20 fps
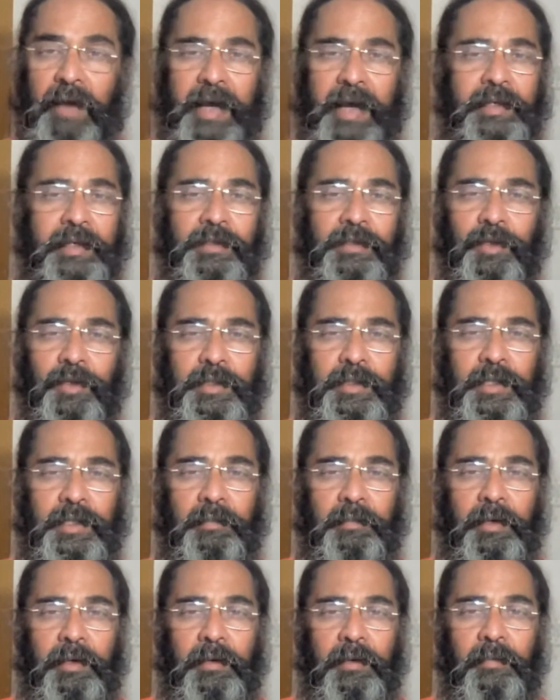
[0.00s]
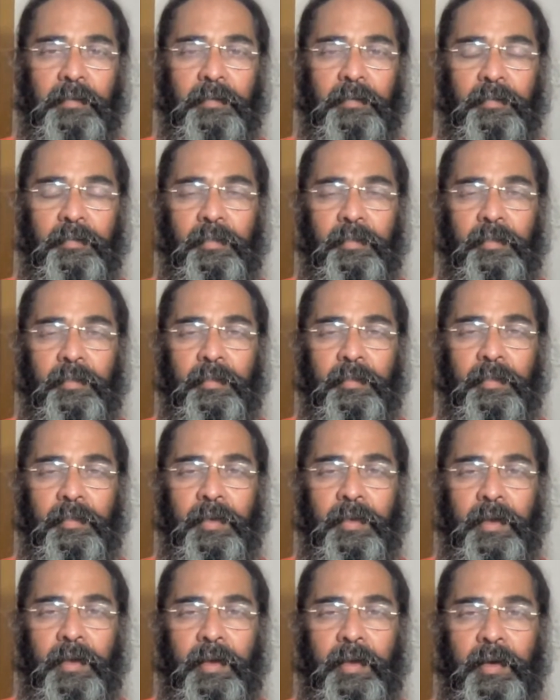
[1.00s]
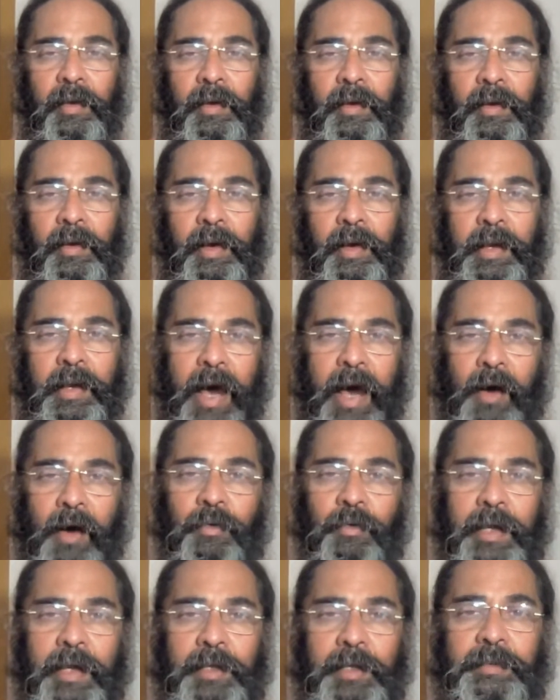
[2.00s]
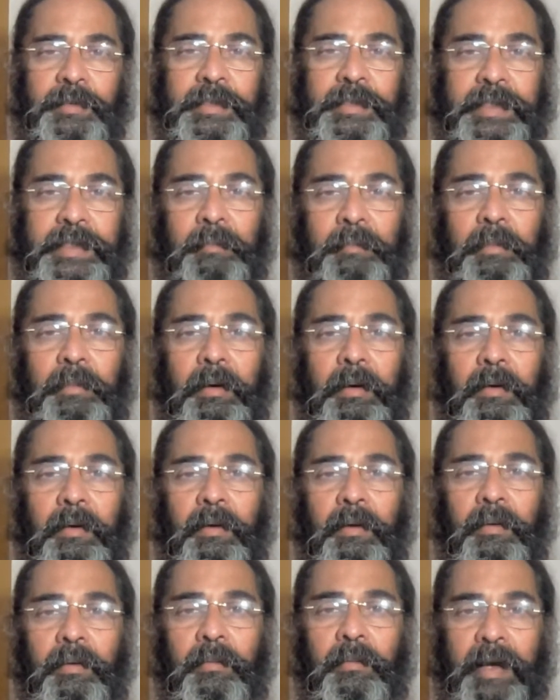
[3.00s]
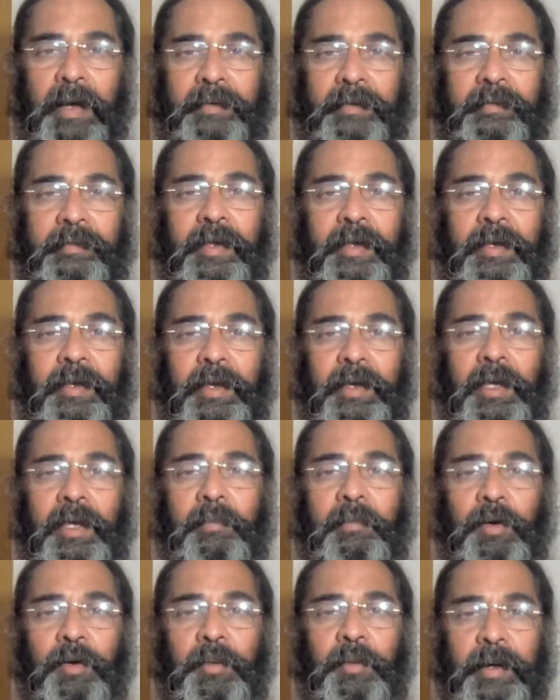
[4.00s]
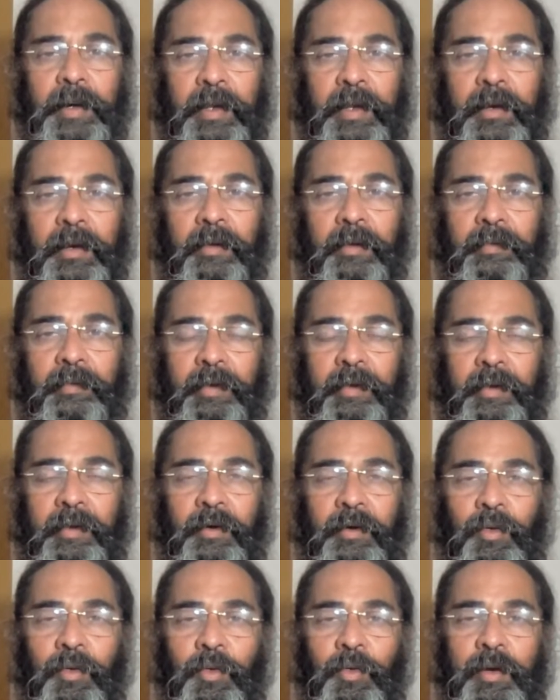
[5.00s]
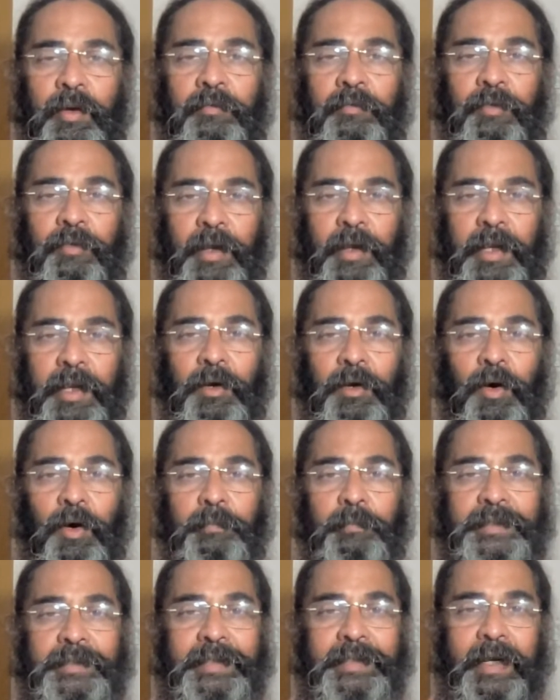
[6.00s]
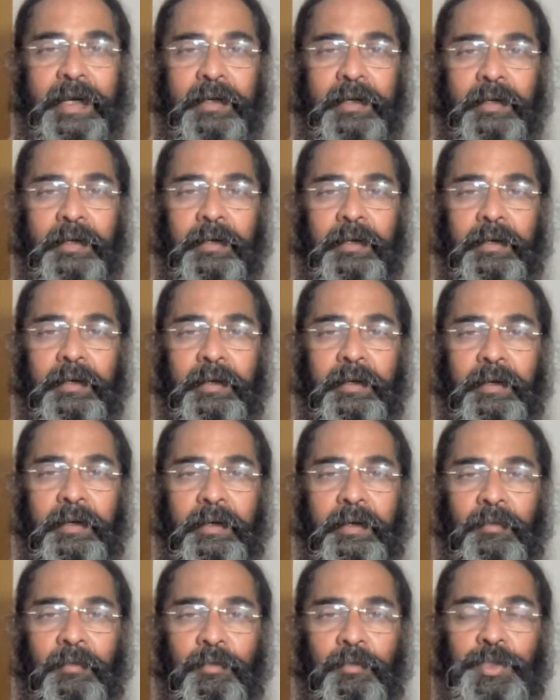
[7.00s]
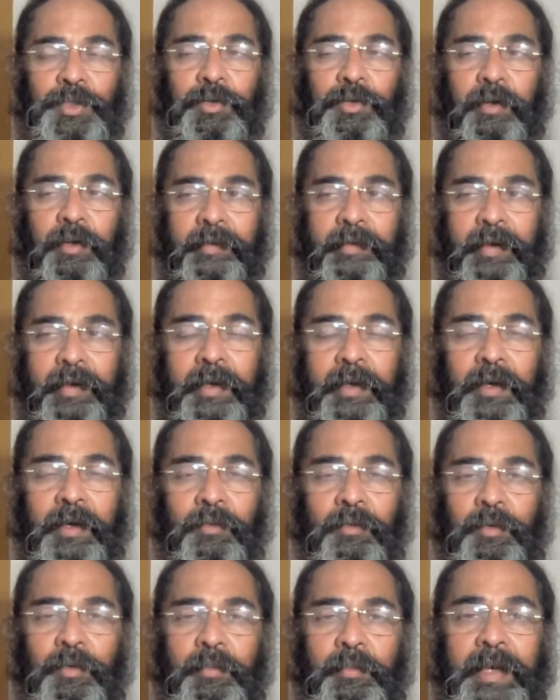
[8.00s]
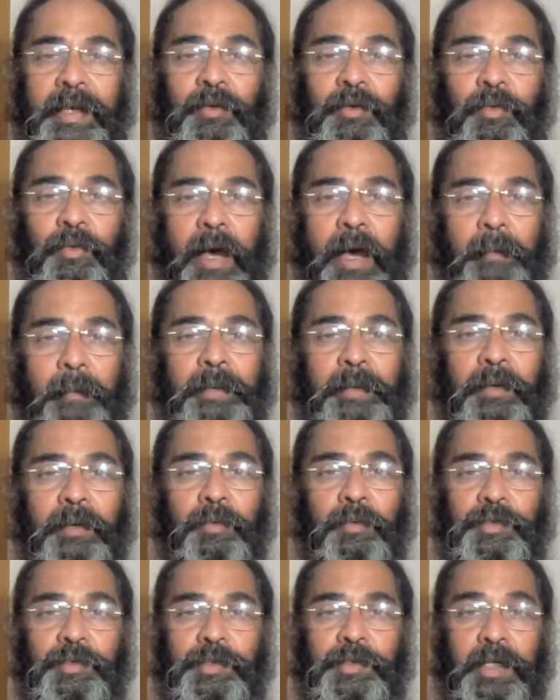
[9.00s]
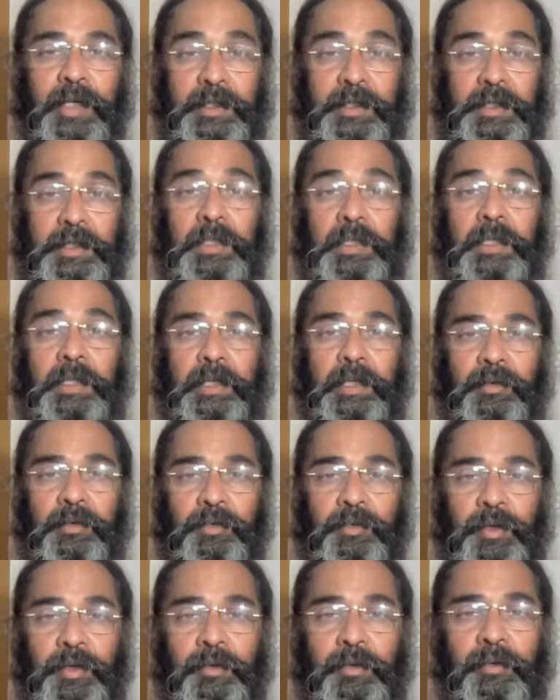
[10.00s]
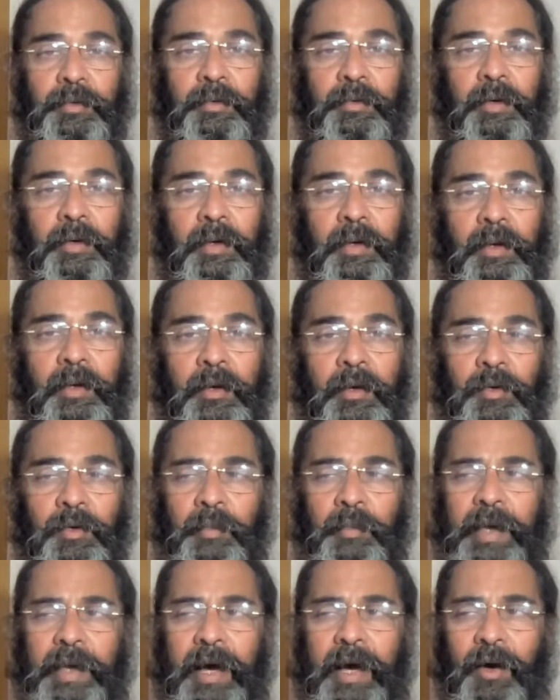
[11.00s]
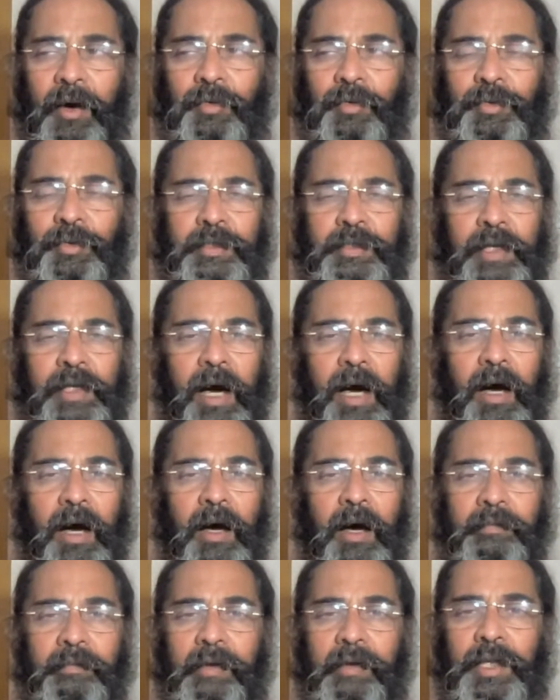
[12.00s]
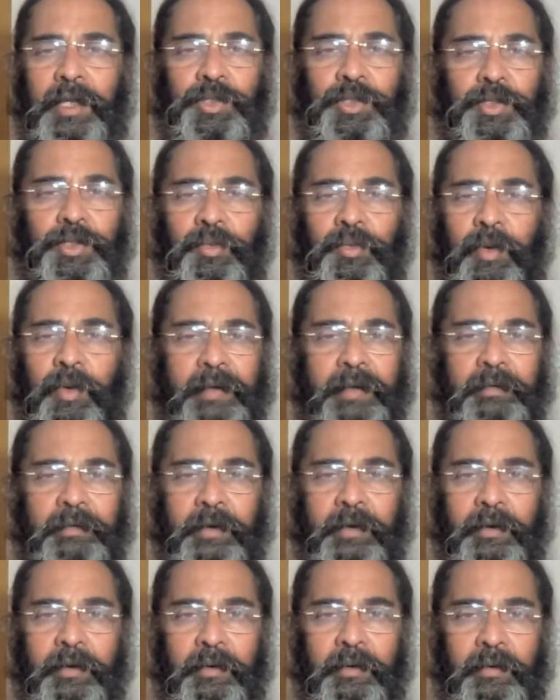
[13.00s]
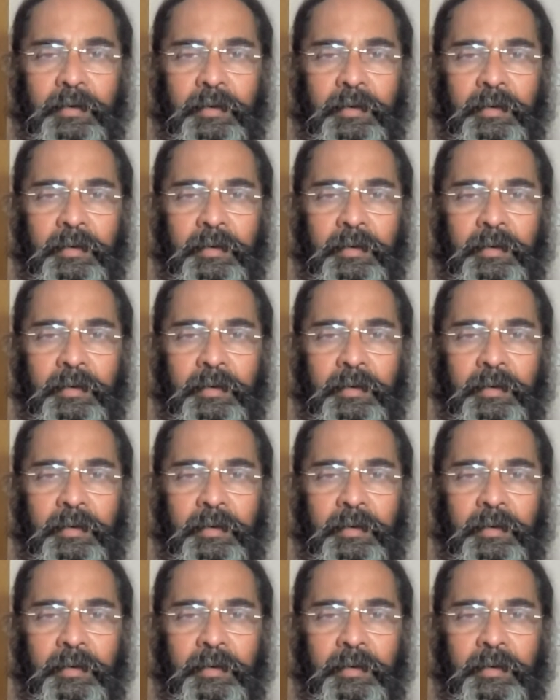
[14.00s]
Mind is unstable. And how can you be stable by thinking about a particular thing or looking for any object which you are thinking would make you happy, which is external to you? Could be a house, car, relation, whatever